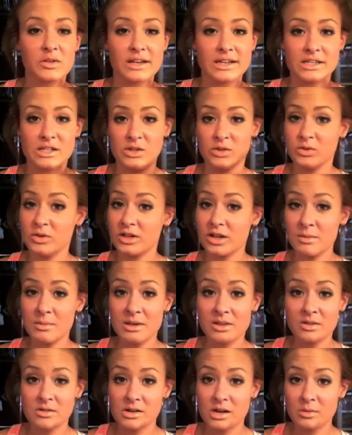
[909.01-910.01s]
Like, you look at
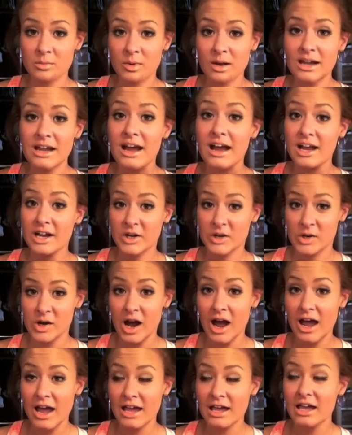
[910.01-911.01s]
me the wrong way, I
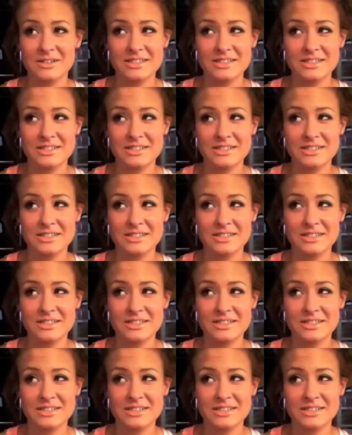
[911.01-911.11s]
cry.